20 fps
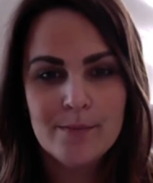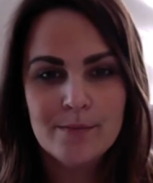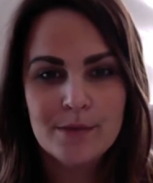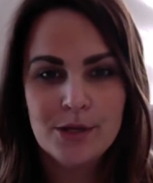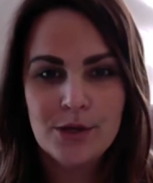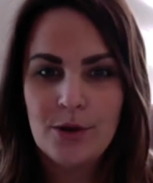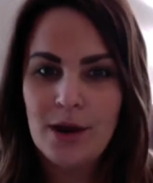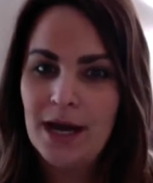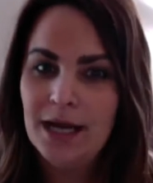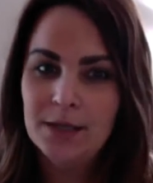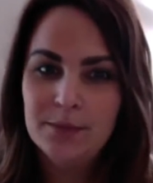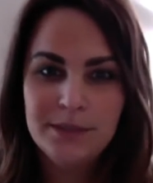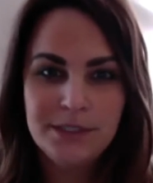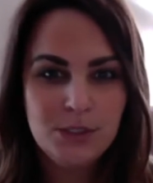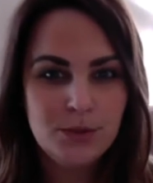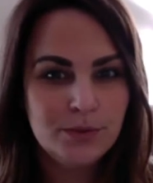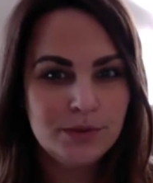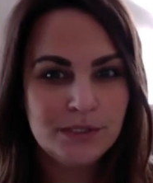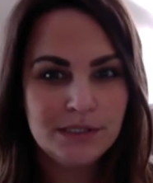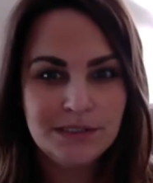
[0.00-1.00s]
You know, how do
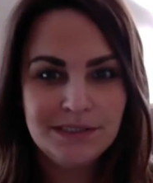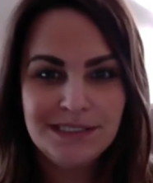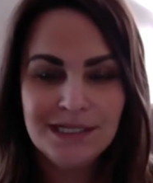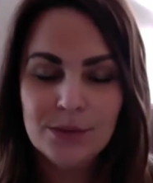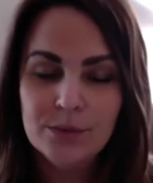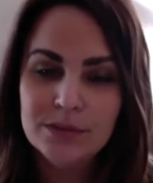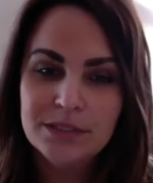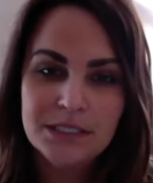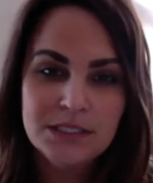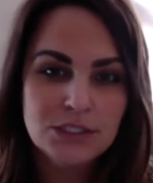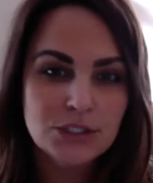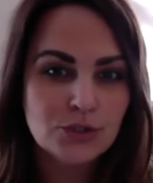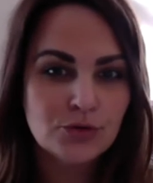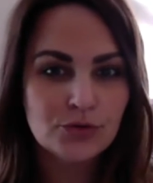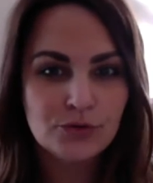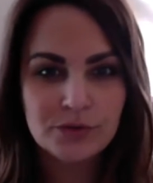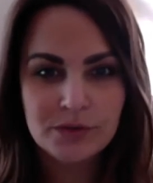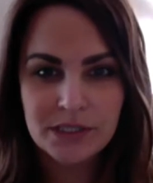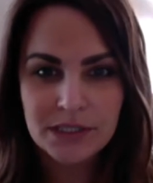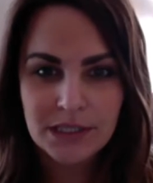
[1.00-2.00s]
we deal with these
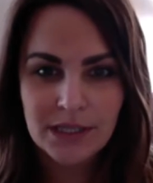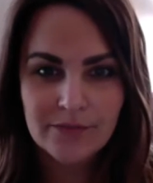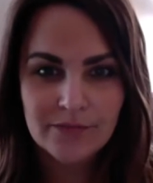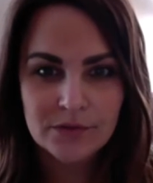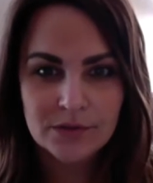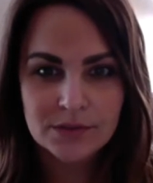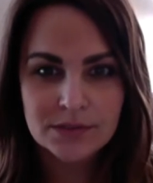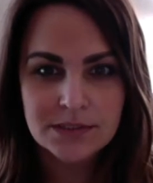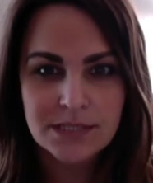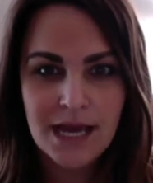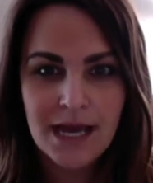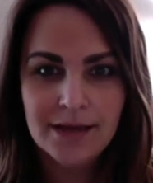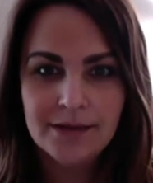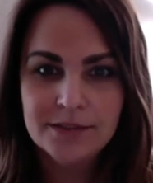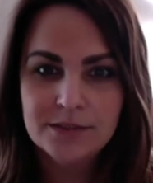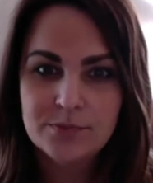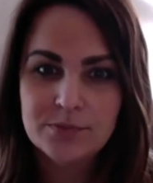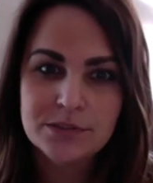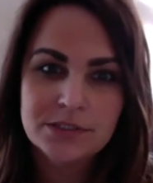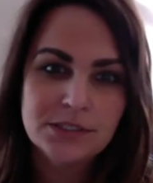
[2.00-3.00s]
scrutiny levels? How
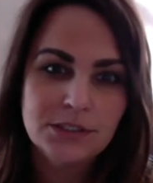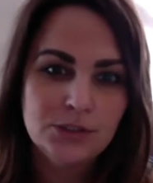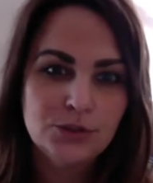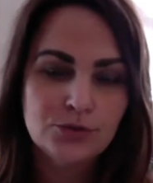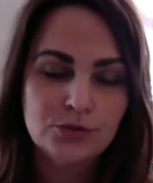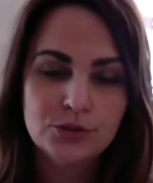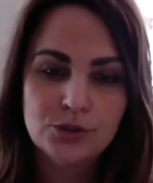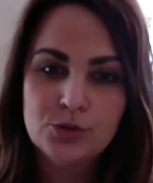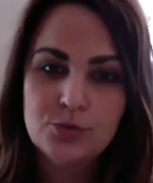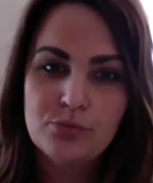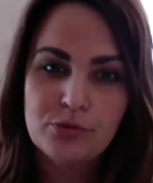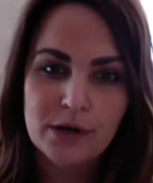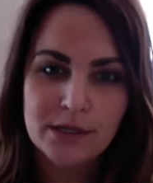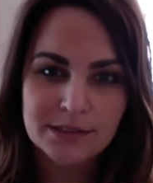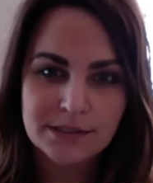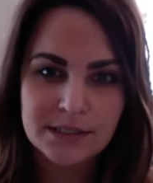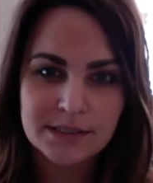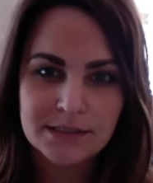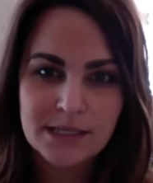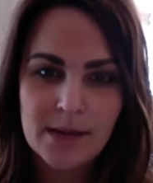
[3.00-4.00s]
does procedural due
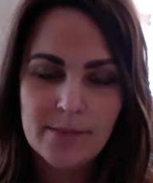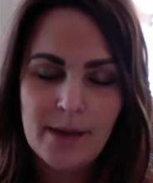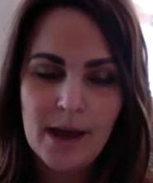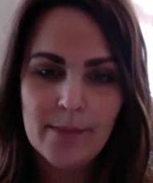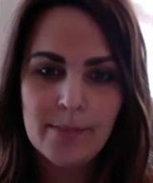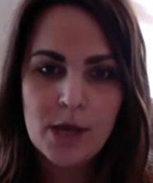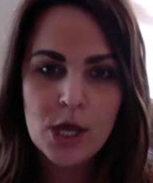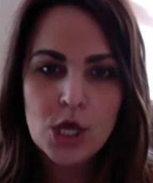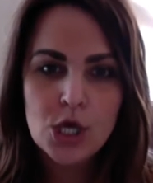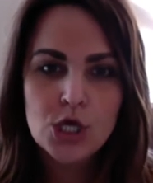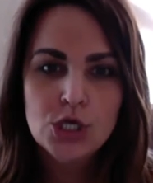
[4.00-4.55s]
process come up?